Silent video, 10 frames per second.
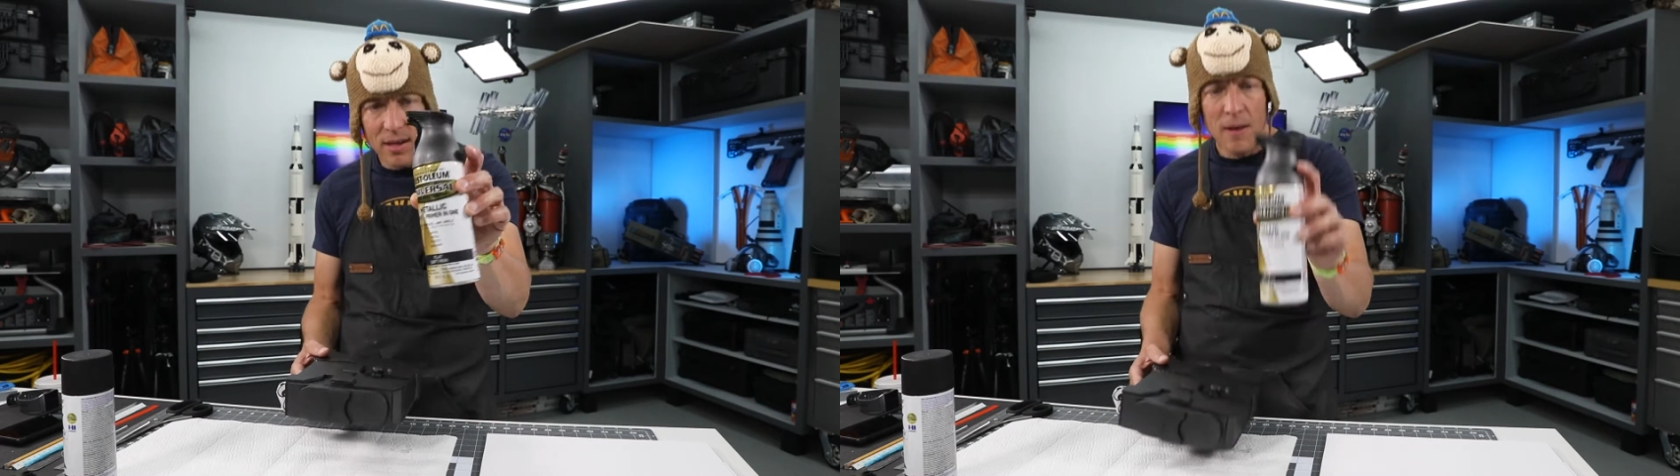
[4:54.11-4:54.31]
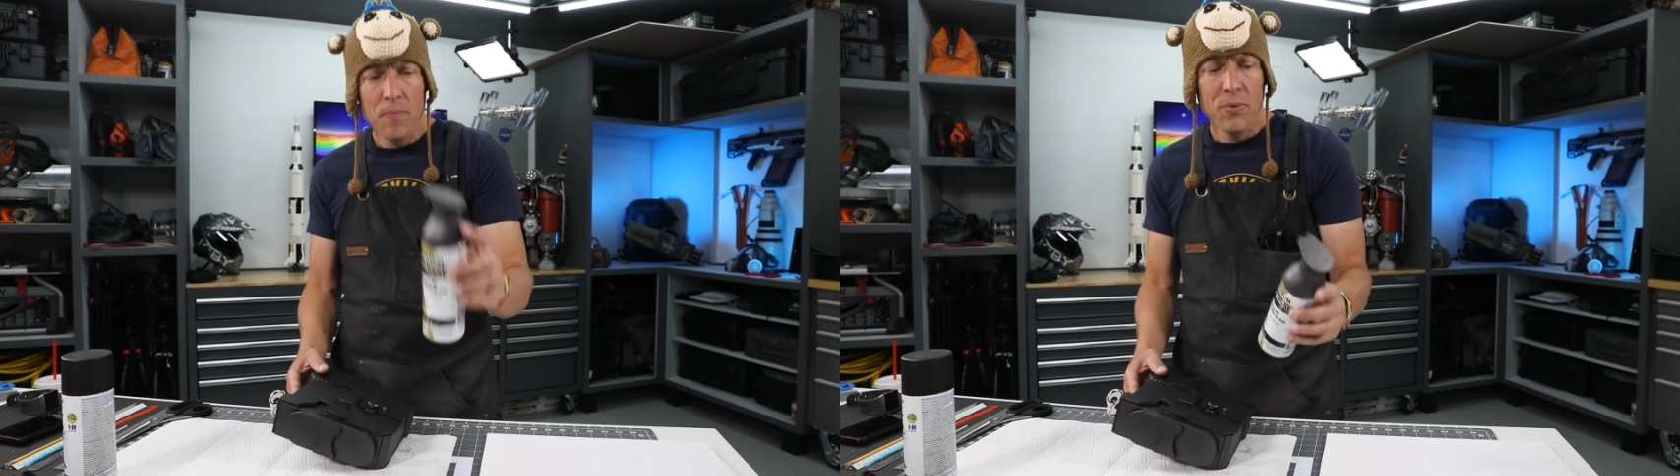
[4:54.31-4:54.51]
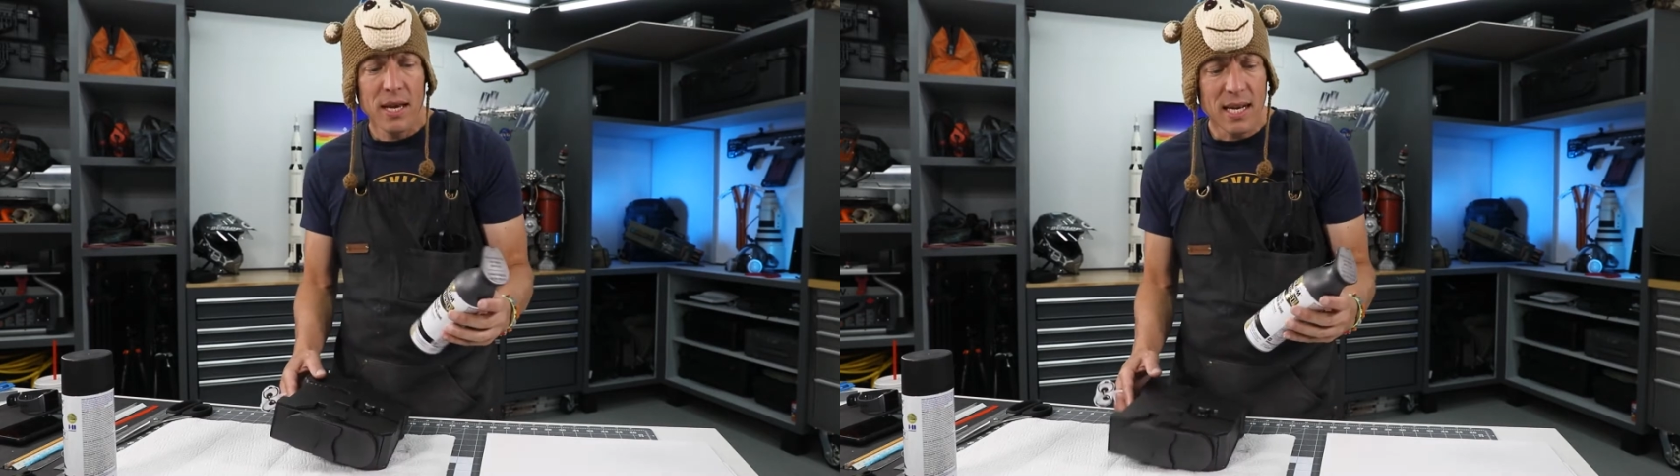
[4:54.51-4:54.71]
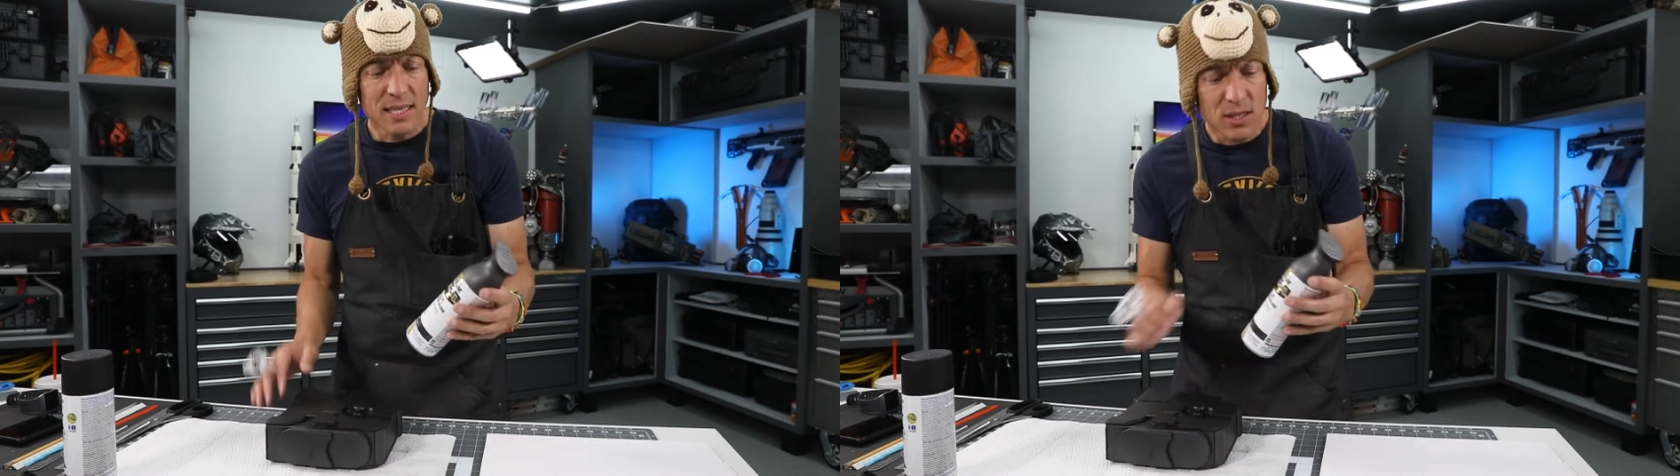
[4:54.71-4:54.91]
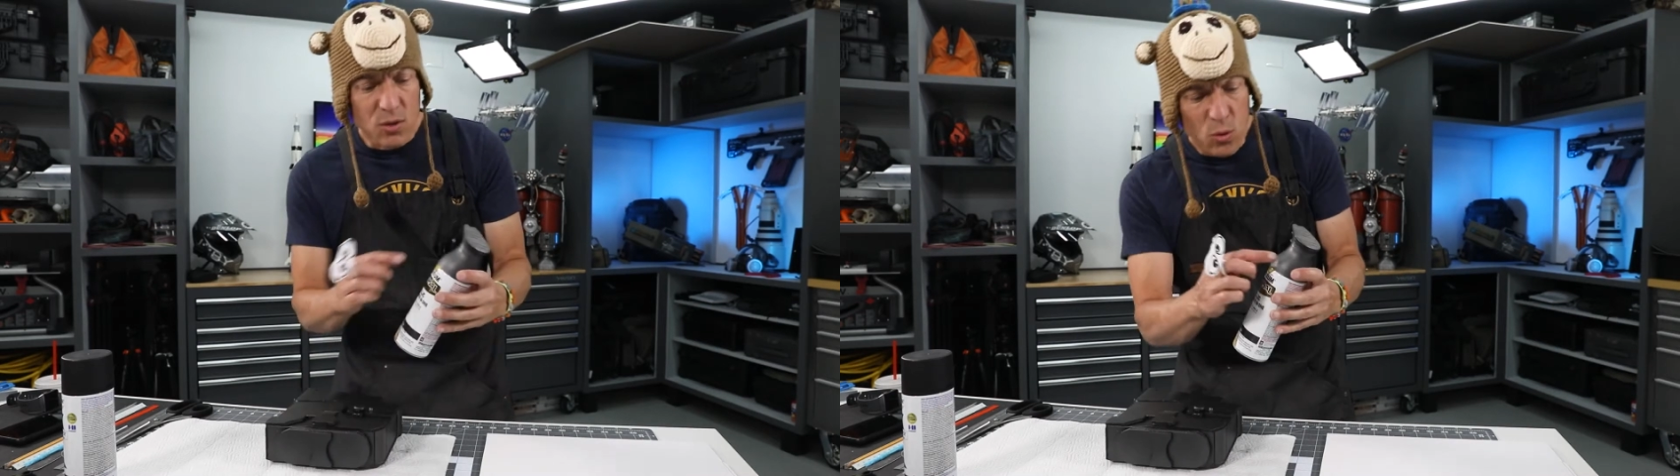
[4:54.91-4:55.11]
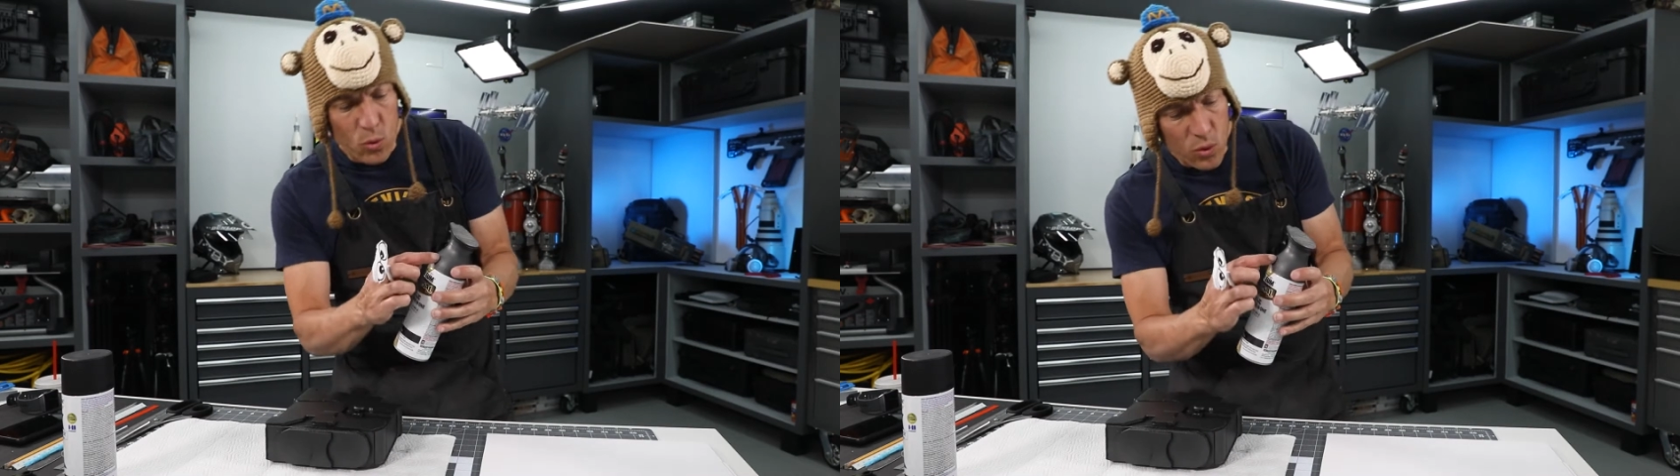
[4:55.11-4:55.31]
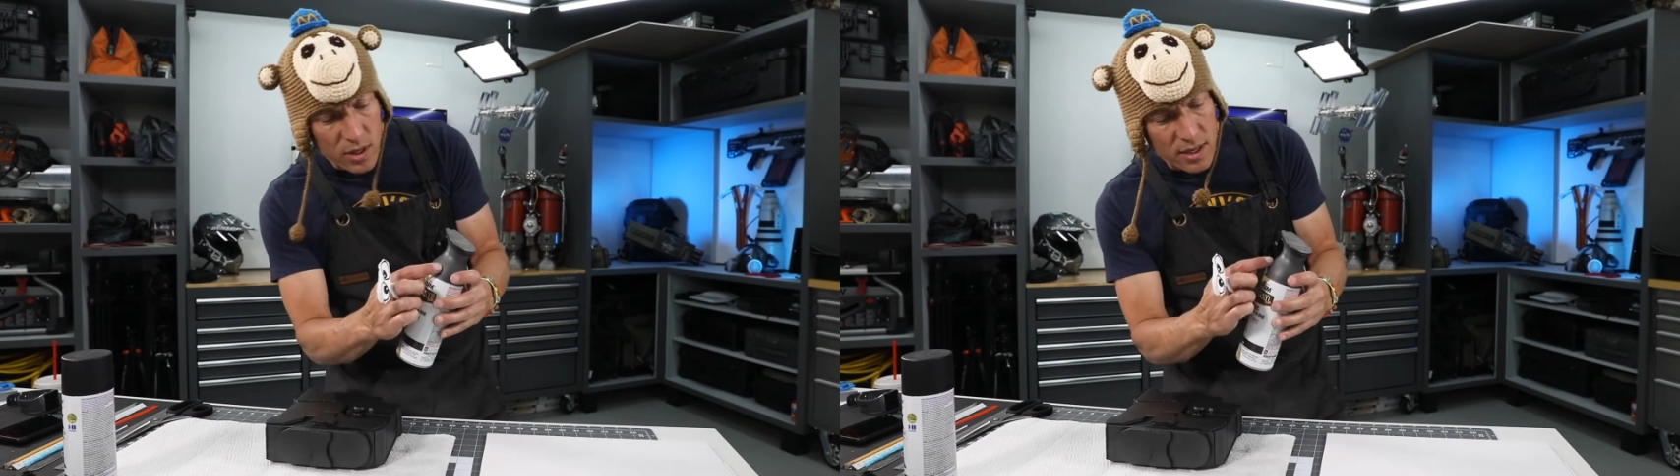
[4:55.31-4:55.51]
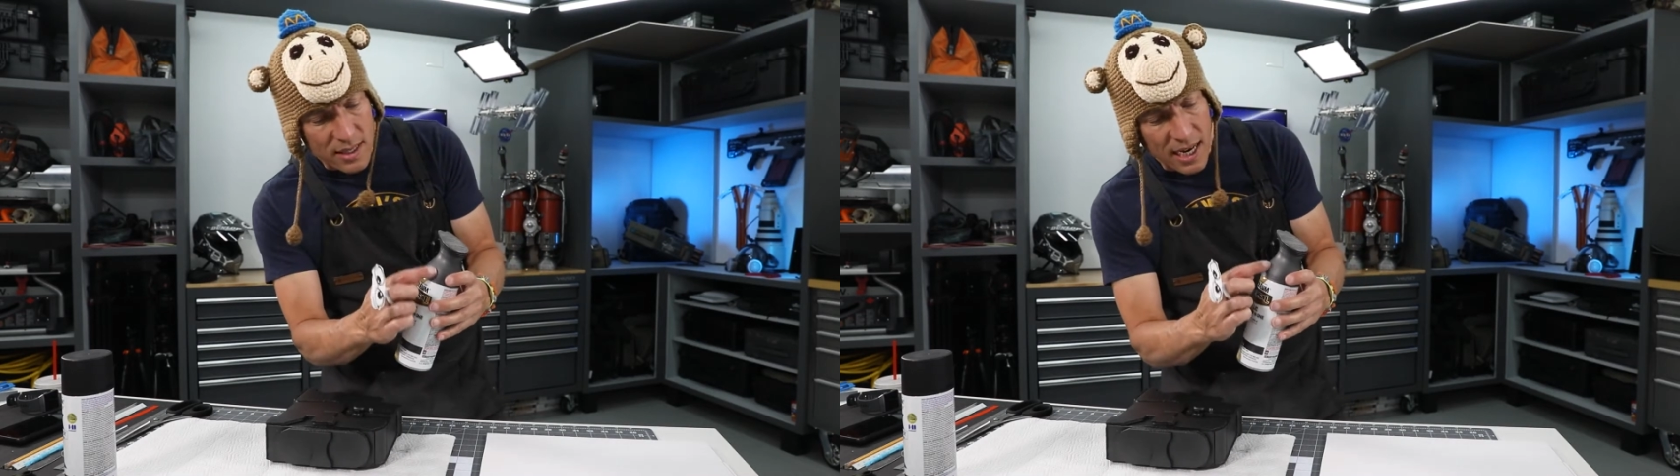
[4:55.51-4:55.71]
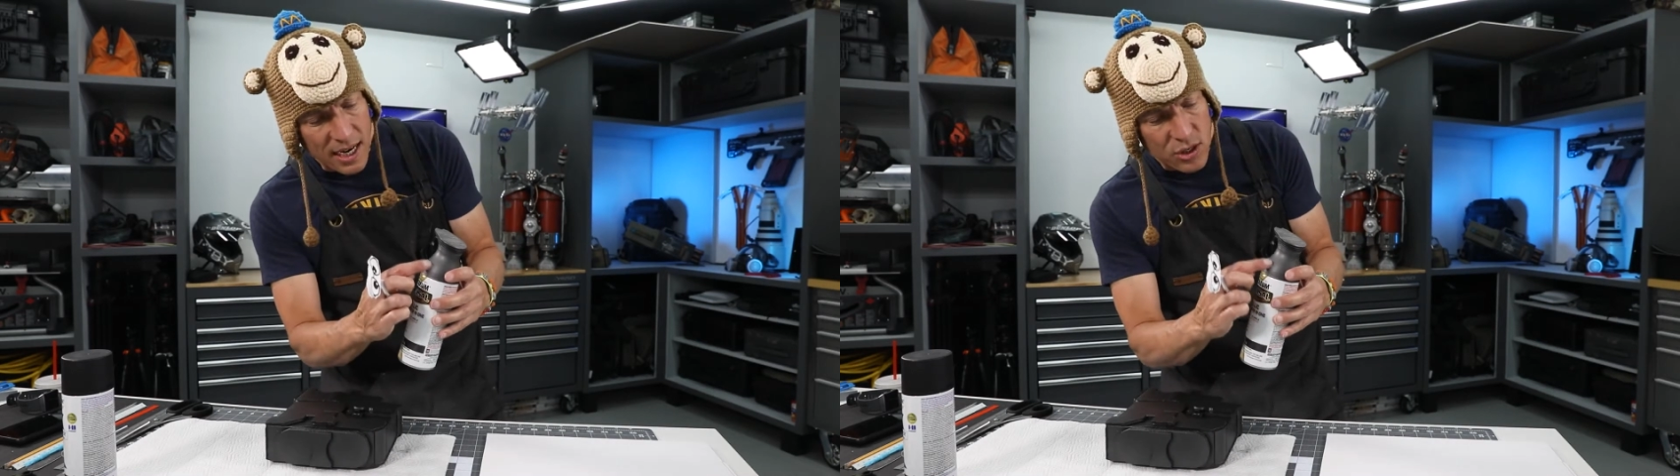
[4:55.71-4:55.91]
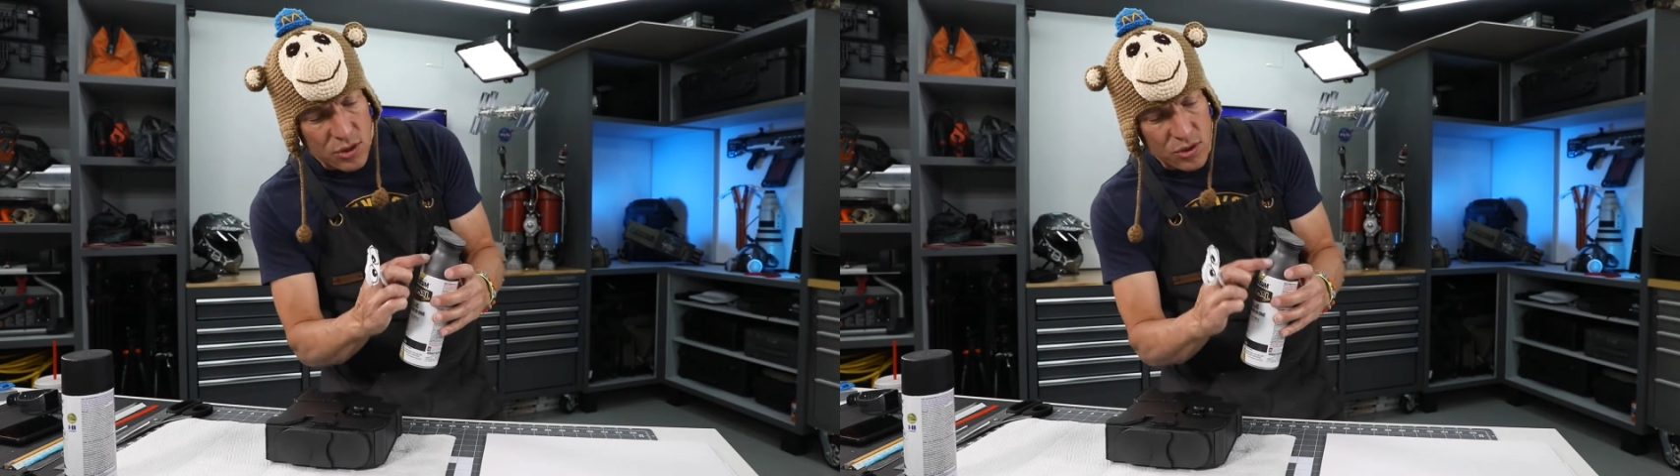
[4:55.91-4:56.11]
It has this cool little
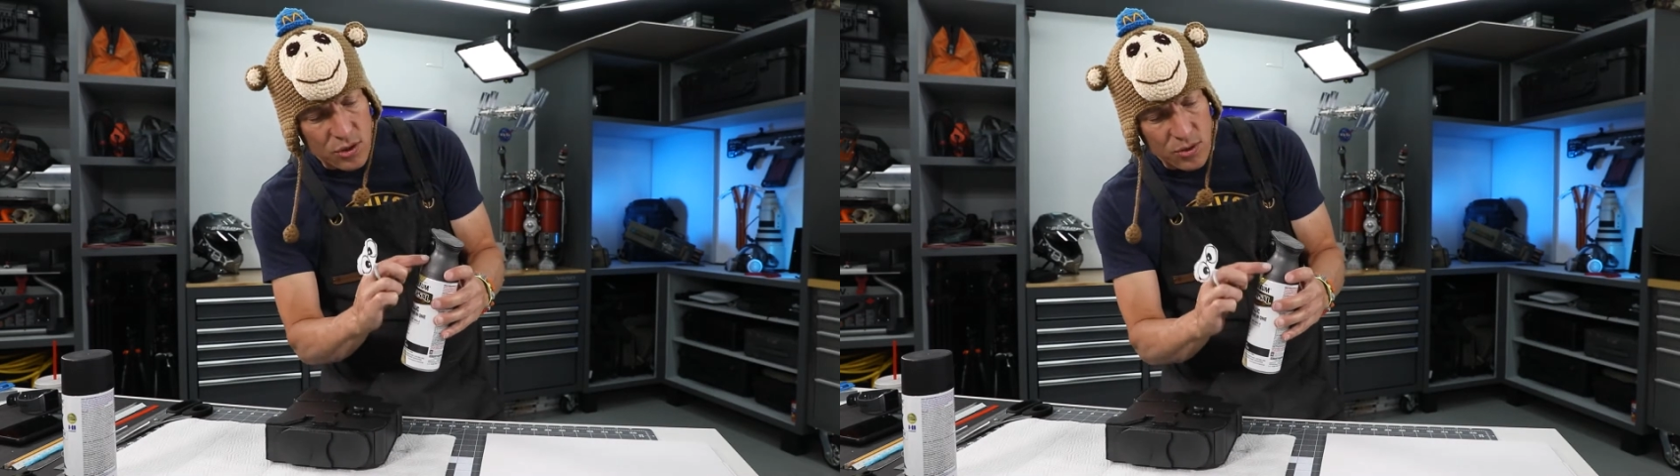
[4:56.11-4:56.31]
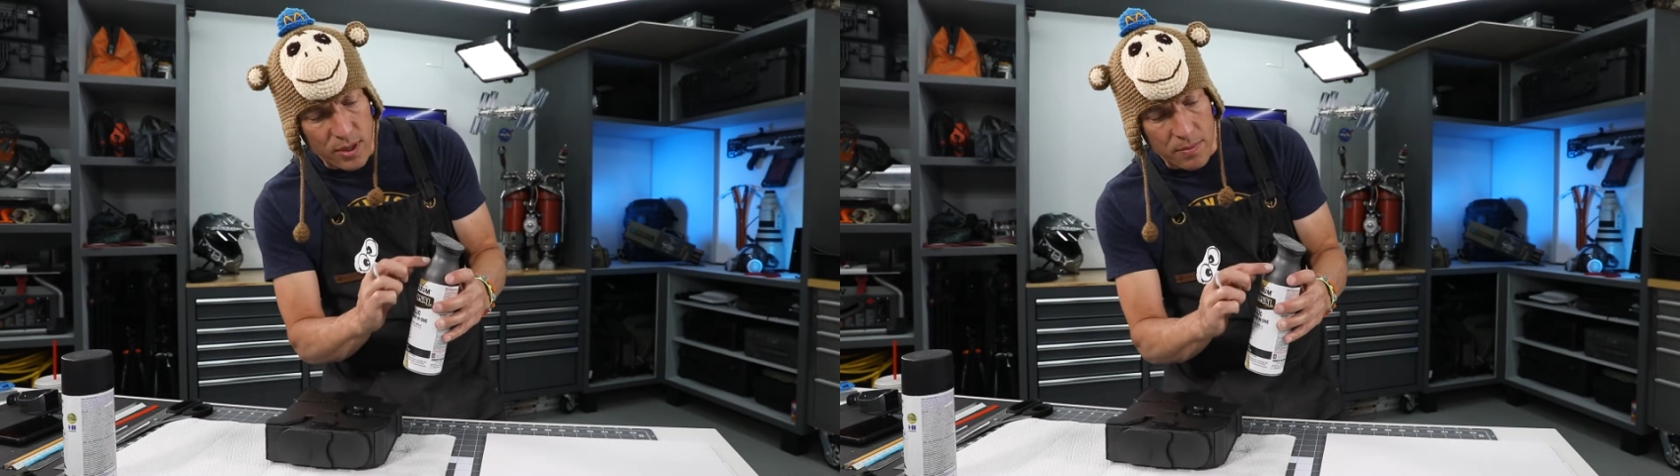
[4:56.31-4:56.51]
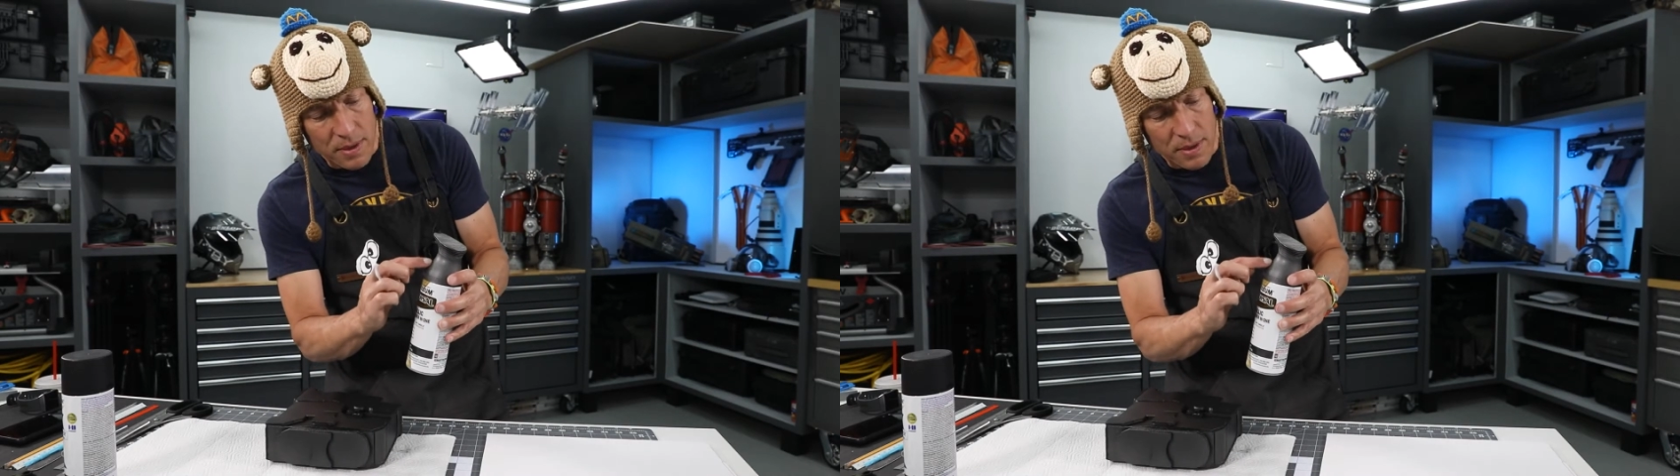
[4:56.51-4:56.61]
texture to it.